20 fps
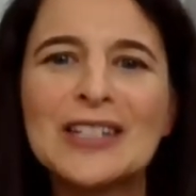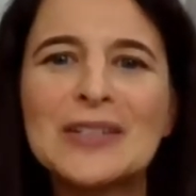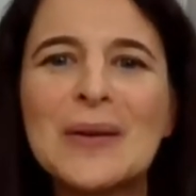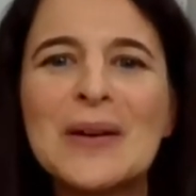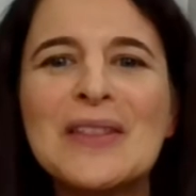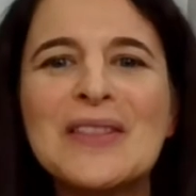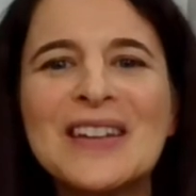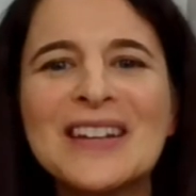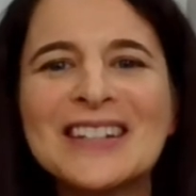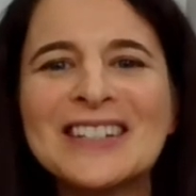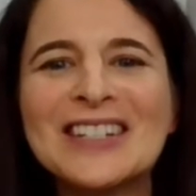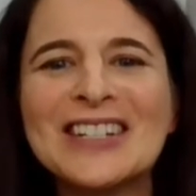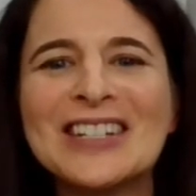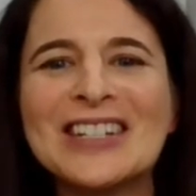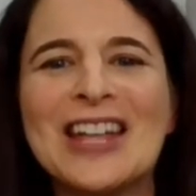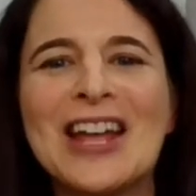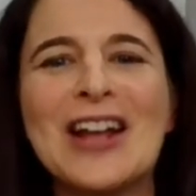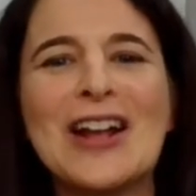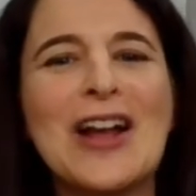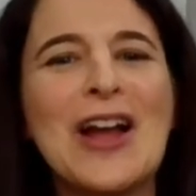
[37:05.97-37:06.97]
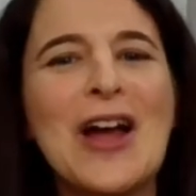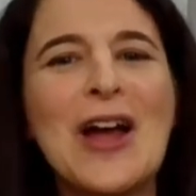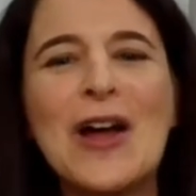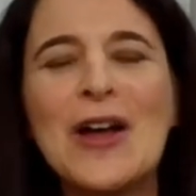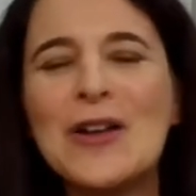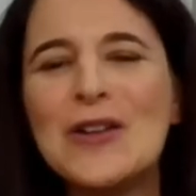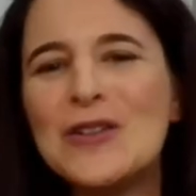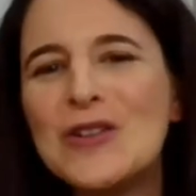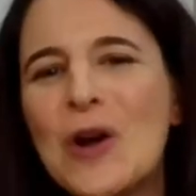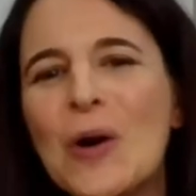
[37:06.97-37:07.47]
So I think just like
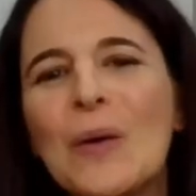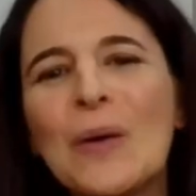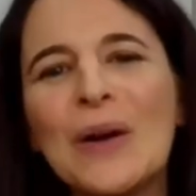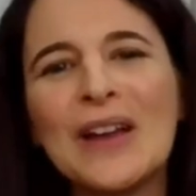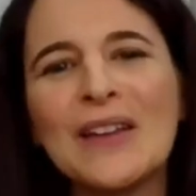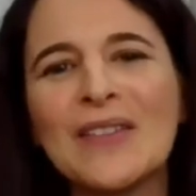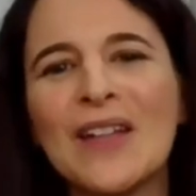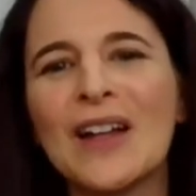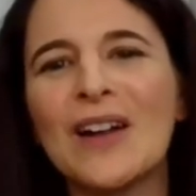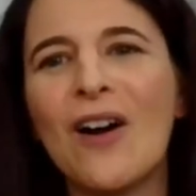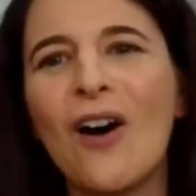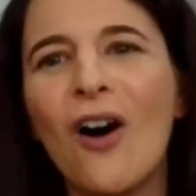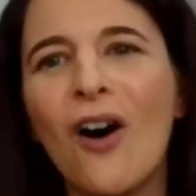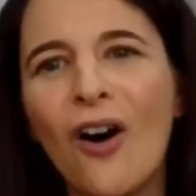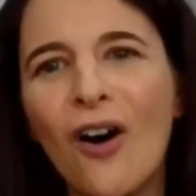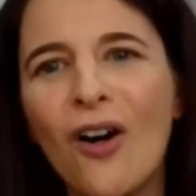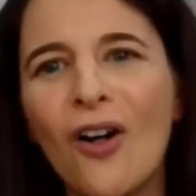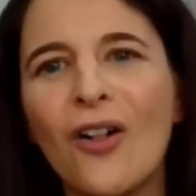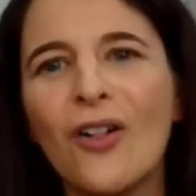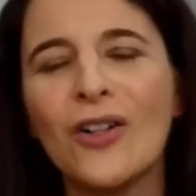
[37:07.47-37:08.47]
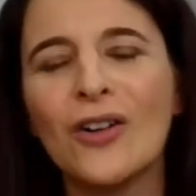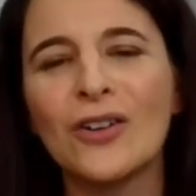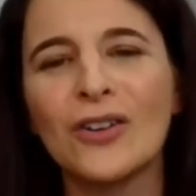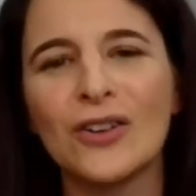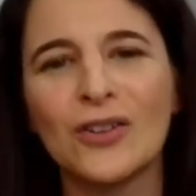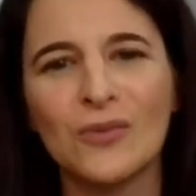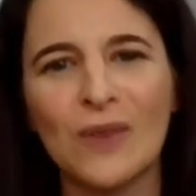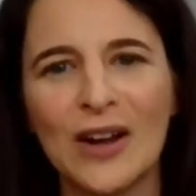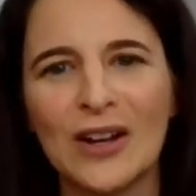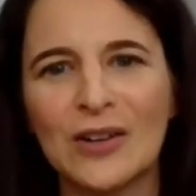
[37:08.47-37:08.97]
knowing that all
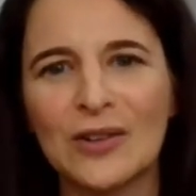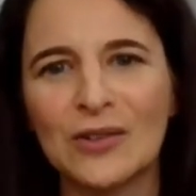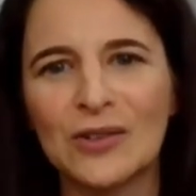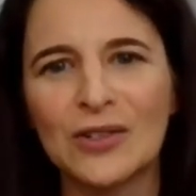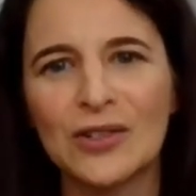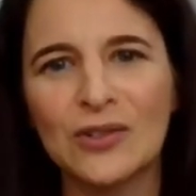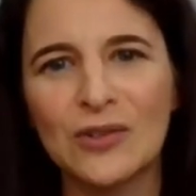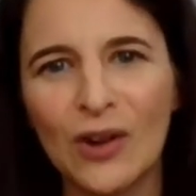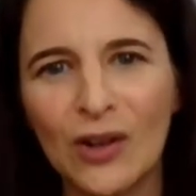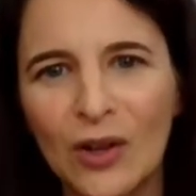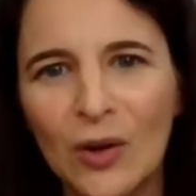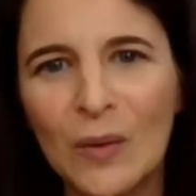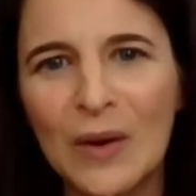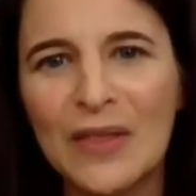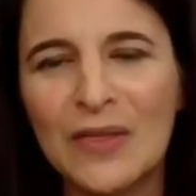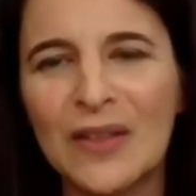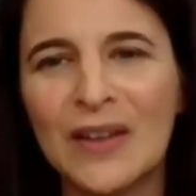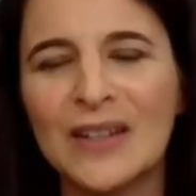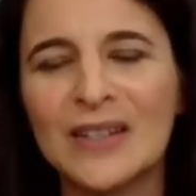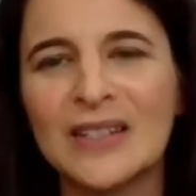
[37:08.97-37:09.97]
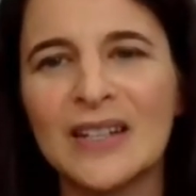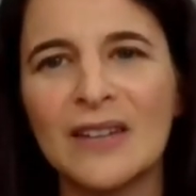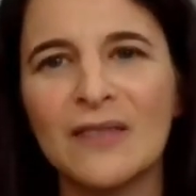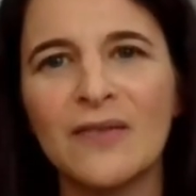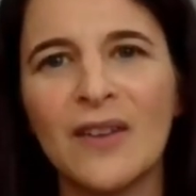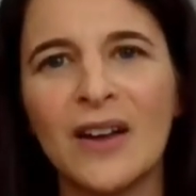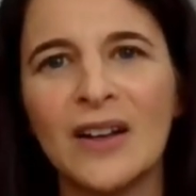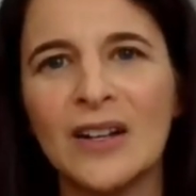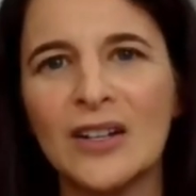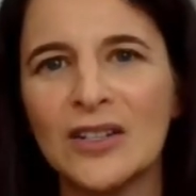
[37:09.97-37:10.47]
good writers struggle with this
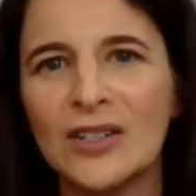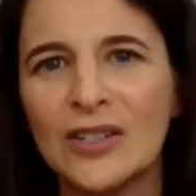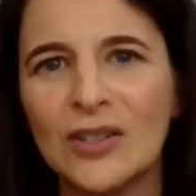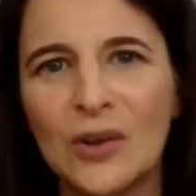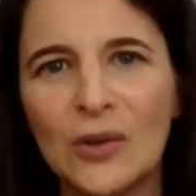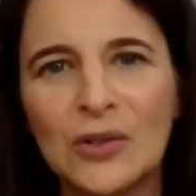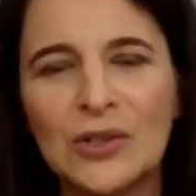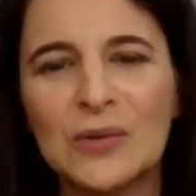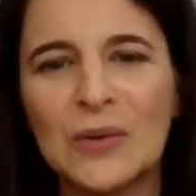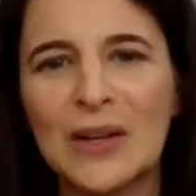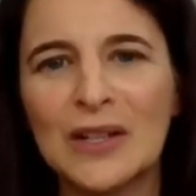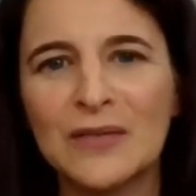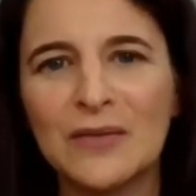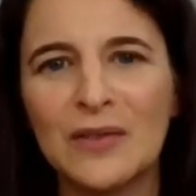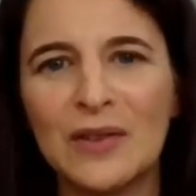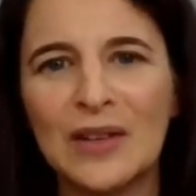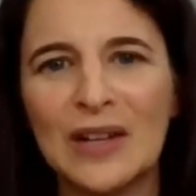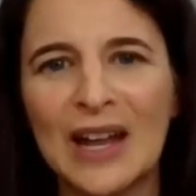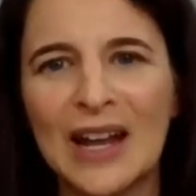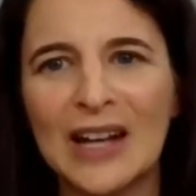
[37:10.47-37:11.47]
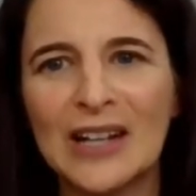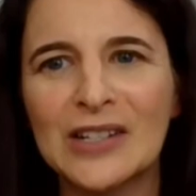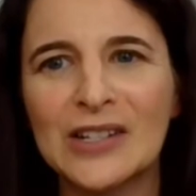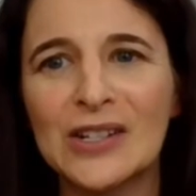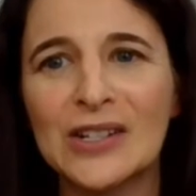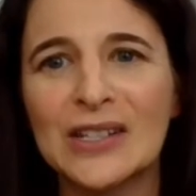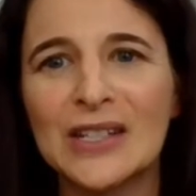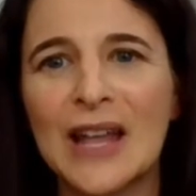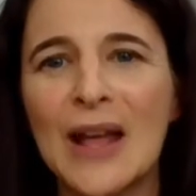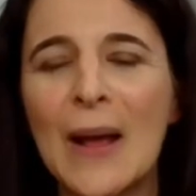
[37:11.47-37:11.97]
and find it so stressful and
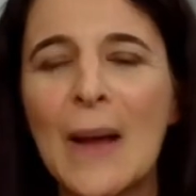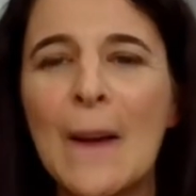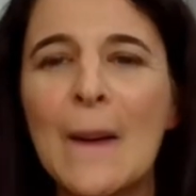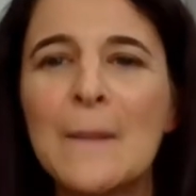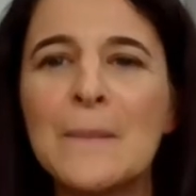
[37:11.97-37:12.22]
anxious,